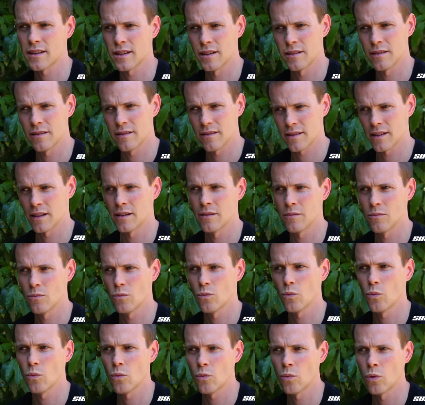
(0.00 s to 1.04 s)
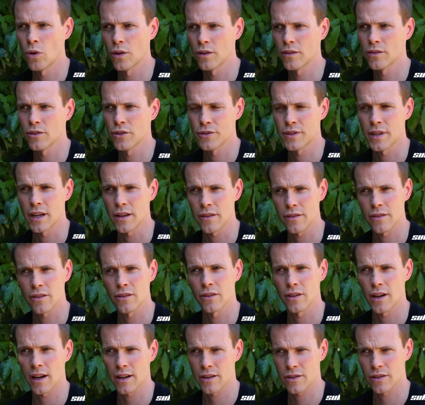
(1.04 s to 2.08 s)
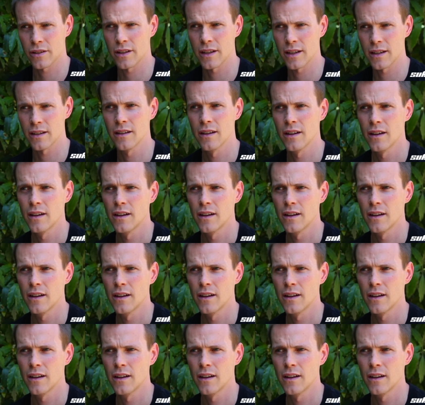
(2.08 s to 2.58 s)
than what your teeth could actually